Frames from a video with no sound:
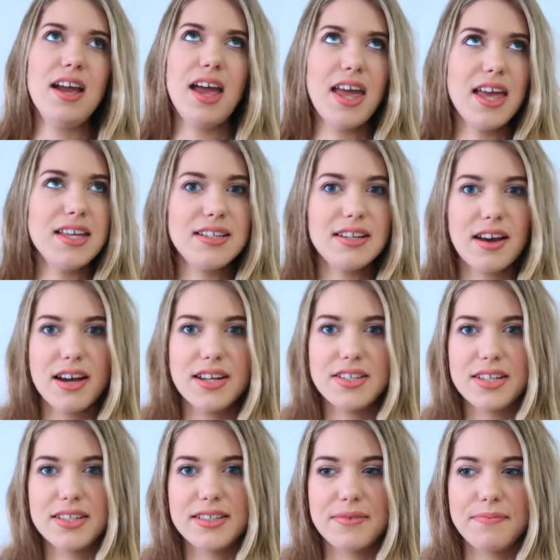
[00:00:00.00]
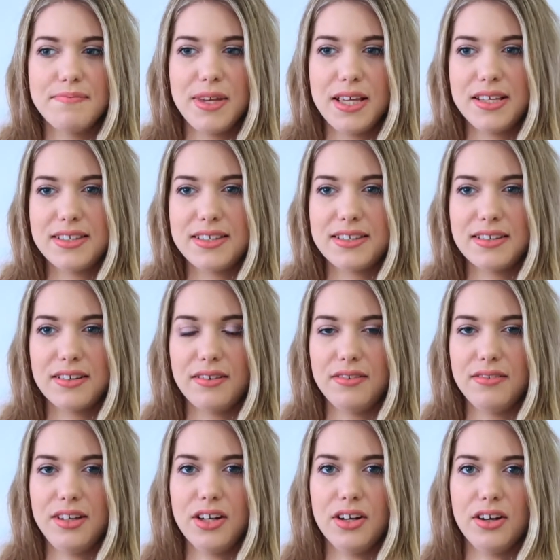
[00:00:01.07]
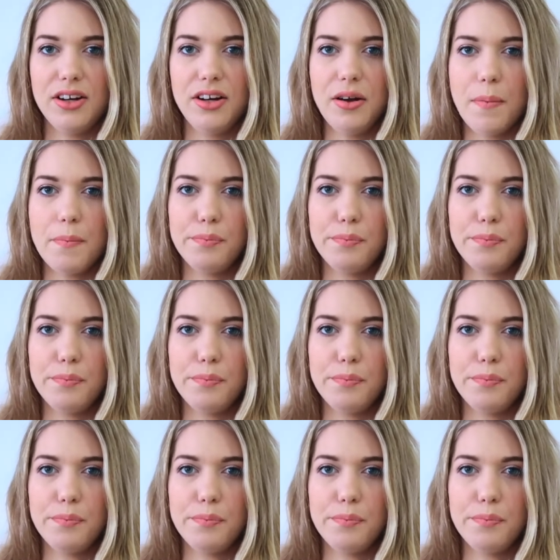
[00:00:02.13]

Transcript: And I just miss, you know,